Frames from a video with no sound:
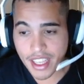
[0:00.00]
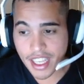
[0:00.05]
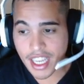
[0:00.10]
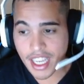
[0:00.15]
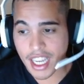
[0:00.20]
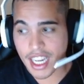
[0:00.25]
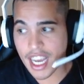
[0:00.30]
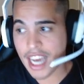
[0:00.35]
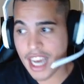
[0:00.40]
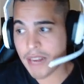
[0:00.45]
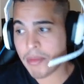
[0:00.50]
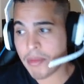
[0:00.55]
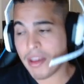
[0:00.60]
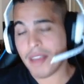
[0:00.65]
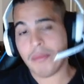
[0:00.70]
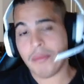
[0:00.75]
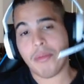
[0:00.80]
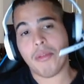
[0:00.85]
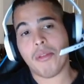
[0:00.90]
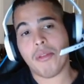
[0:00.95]
a lot of
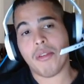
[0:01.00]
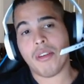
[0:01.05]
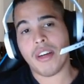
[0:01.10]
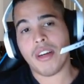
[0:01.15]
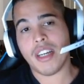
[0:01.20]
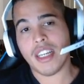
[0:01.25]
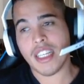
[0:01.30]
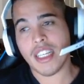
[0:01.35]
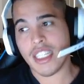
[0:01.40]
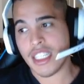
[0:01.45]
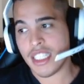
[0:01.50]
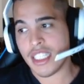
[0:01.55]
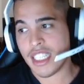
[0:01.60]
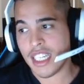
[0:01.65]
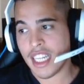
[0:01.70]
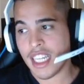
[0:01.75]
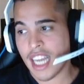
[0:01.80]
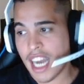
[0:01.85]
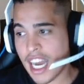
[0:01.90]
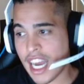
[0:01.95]
people did
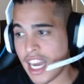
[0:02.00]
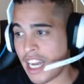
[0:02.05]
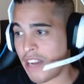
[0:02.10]
not